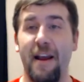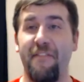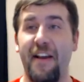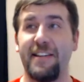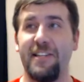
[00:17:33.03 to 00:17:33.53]
Matter
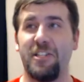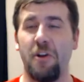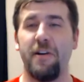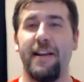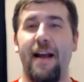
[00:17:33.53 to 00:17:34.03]
of fact, he
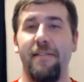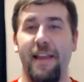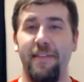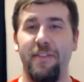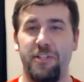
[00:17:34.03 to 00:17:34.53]
started out
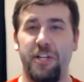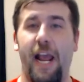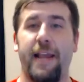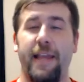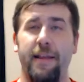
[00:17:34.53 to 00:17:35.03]
in the
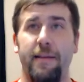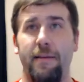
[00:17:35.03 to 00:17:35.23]
jacket.